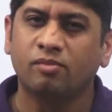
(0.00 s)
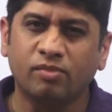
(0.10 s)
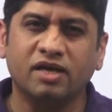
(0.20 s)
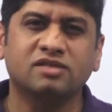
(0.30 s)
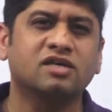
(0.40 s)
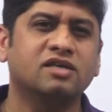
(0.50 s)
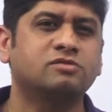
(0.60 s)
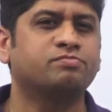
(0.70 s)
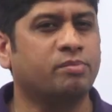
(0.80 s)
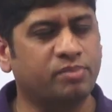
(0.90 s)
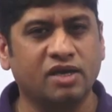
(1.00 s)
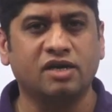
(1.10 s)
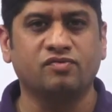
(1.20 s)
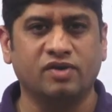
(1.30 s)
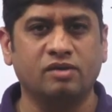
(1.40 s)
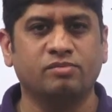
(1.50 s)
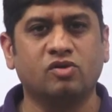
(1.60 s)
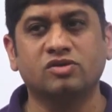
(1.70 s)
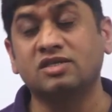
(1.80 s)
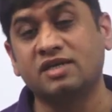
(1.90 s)
My answer is prepare it well
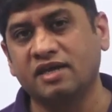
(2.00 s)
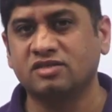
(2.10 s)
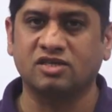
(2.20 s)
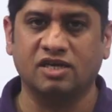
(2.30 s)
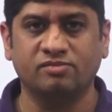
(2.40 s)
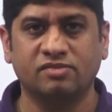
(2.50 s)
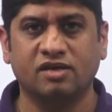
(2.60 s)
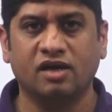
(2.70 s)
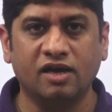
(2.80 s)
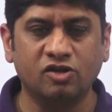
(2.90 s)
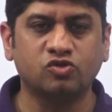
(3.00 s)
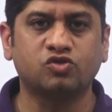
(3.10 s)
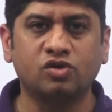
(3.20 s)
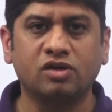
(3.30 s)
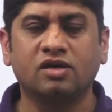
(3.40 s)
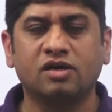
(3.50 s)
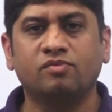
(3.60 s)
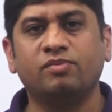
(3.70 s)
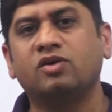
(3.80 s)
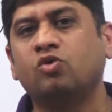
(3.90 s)
because it takes time and you should
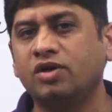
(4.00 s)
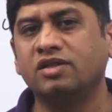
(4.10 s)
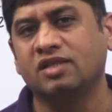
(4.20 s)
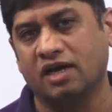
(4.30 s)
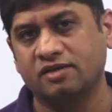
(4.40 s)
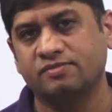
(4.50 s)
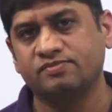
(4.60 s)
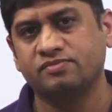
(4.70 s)
be good in that.